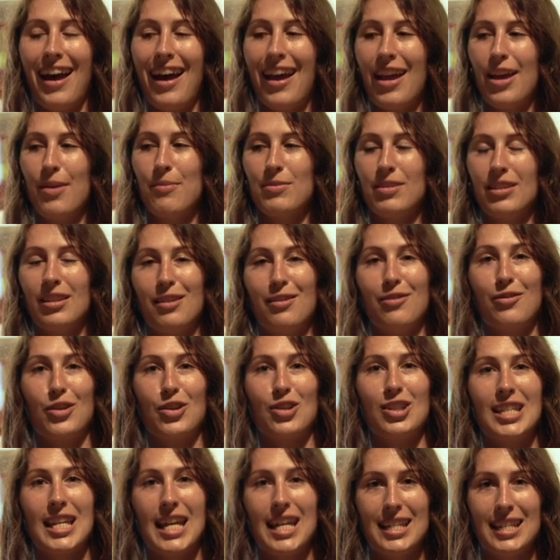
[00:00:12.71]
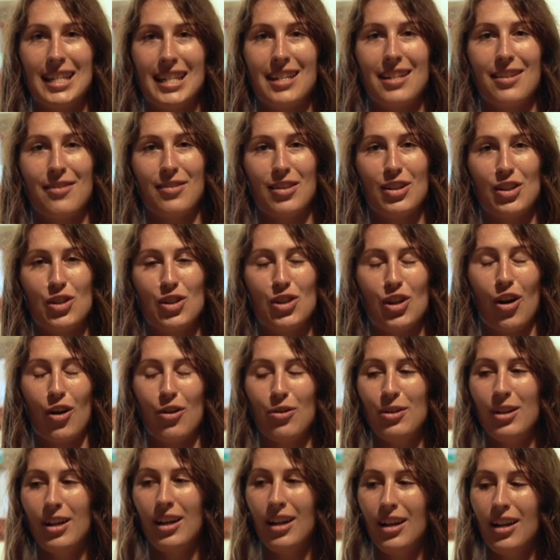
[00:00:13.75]
I am the first AD of this
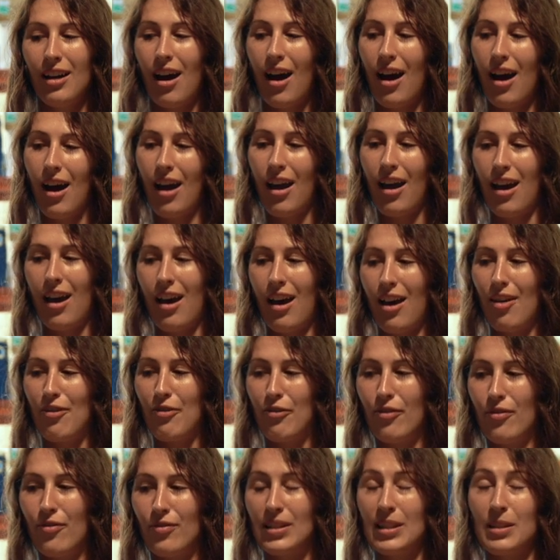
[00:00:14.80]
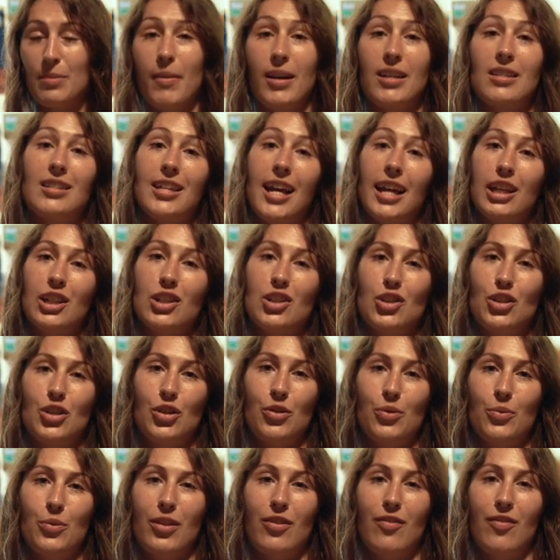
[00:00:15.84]
show. This is my second
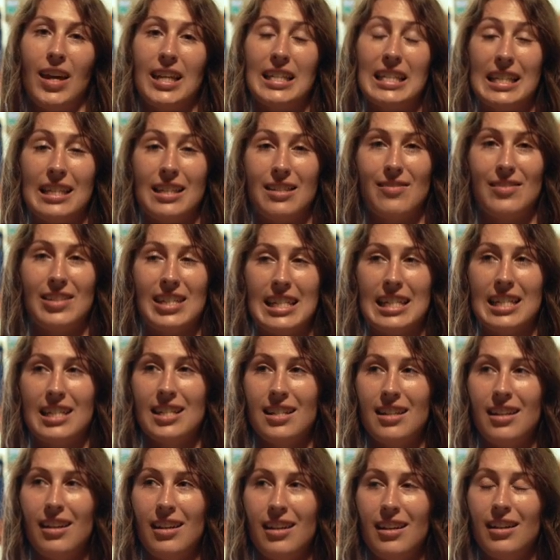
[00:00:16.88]
shoot with Vet TV.